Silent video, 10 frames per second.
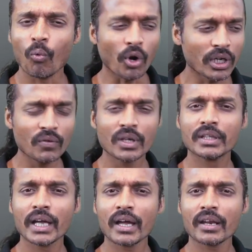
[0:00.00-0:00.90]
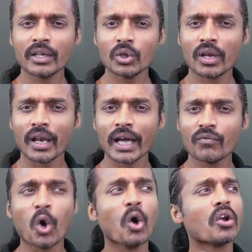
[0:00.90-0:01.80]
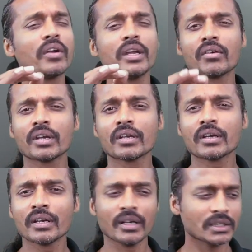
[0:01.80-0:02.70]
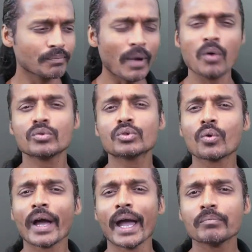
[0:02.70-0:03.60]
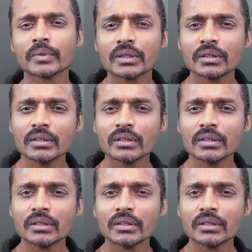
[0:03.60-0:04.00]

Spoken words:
Whatever there in your life already written, it's bound to happen.